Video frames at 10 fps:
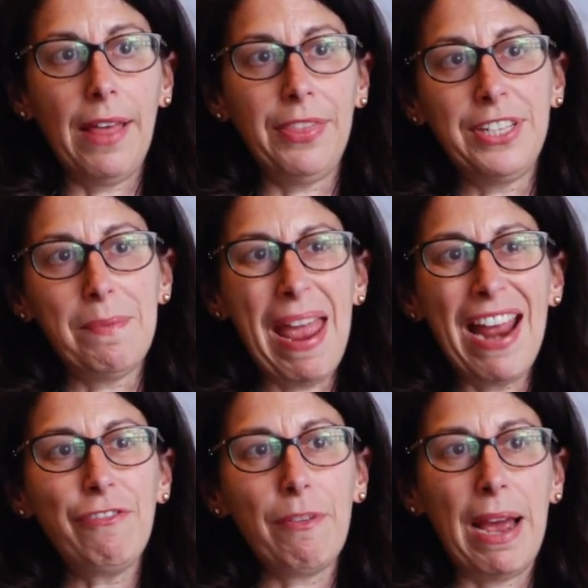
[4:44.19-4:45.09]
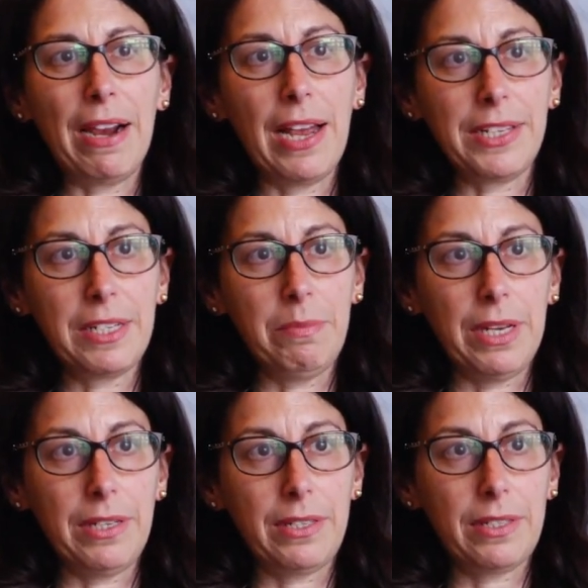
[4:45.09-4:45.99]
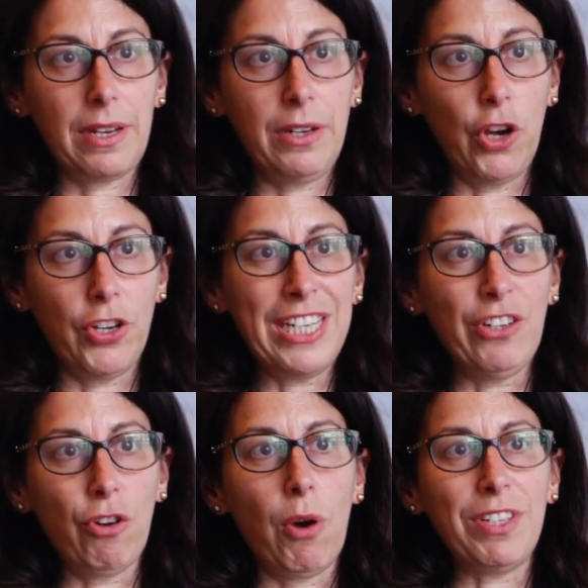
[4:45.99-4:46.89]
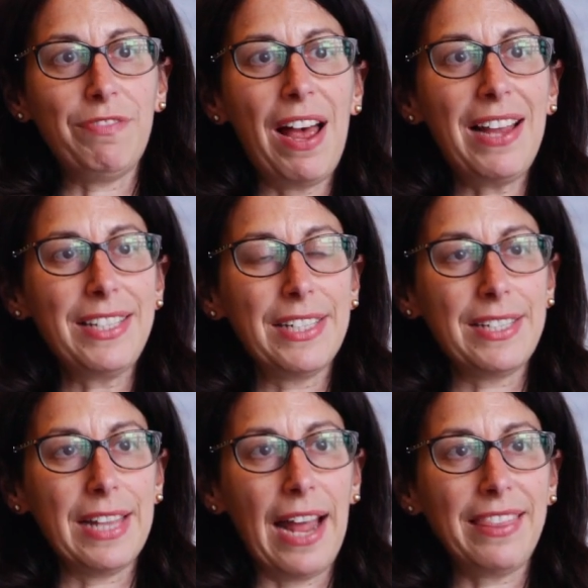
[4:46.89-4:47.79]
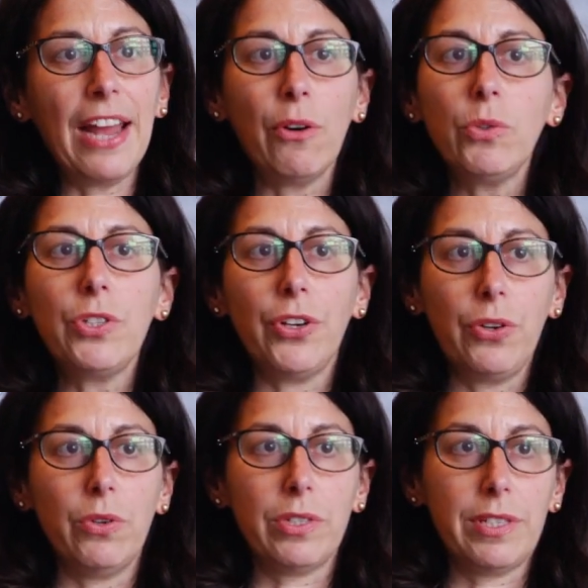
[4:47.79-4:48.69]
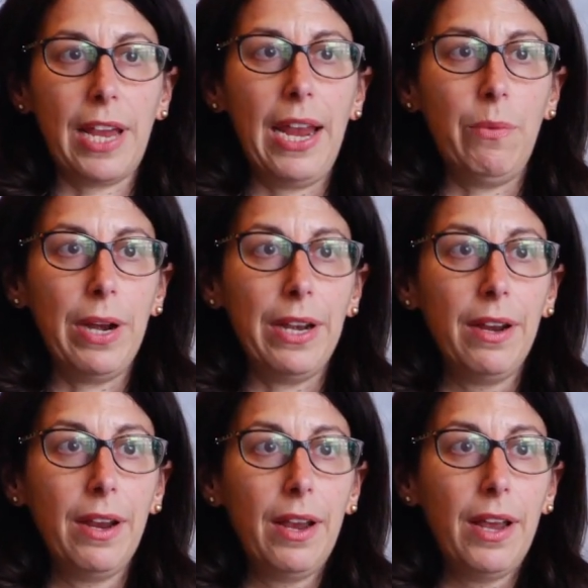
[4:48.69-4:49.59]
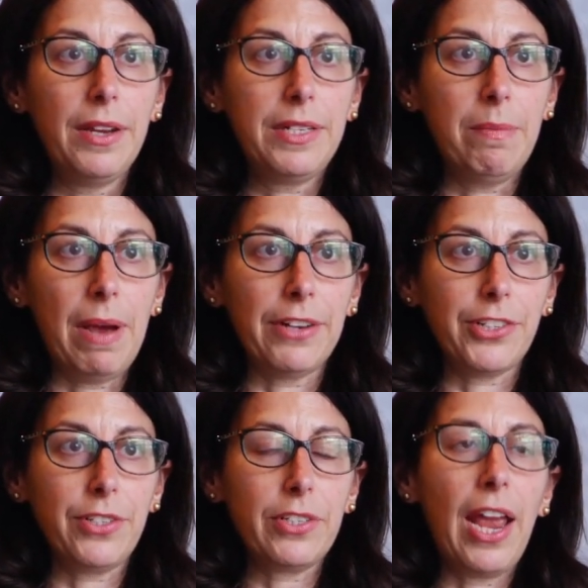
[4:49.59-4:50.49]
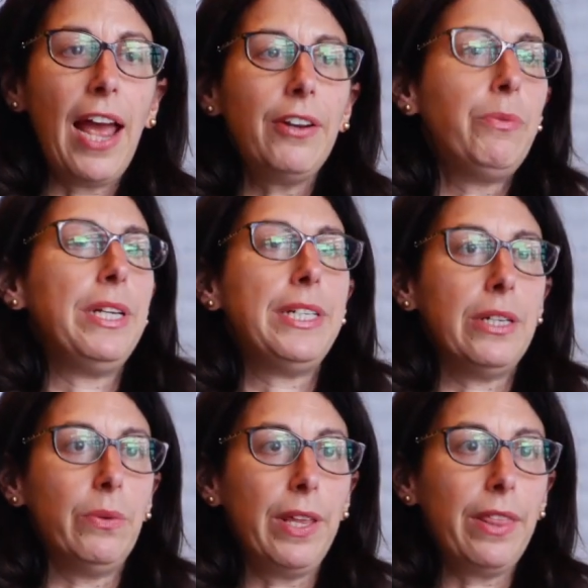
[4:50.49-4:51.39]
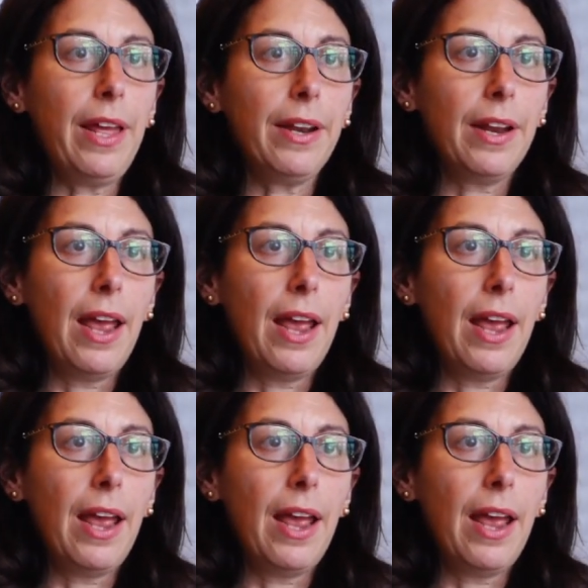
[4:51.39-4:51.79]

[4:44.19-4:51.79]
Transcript: the demand from our customers, didn't grow as fast as that, that also causes a headwind to margins. So how do we deal with that?